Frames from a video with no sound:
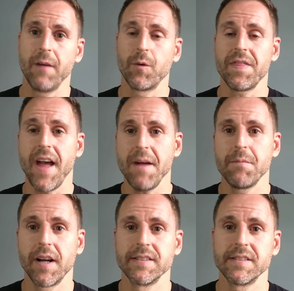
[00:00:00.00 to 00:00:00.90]
And with
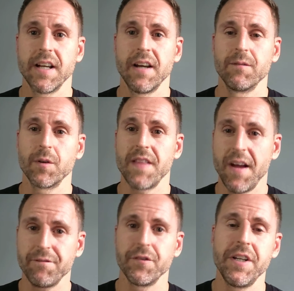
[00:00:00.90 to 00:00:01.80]
that mindset, with
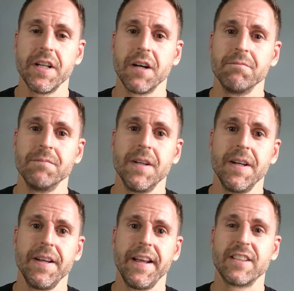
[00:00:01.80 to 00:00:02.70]
that freedom,
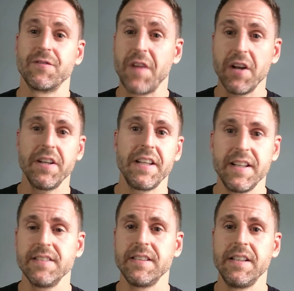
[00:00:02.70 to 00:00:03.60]
it's very
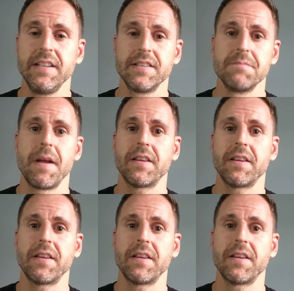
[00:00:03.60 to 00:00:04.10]
easy to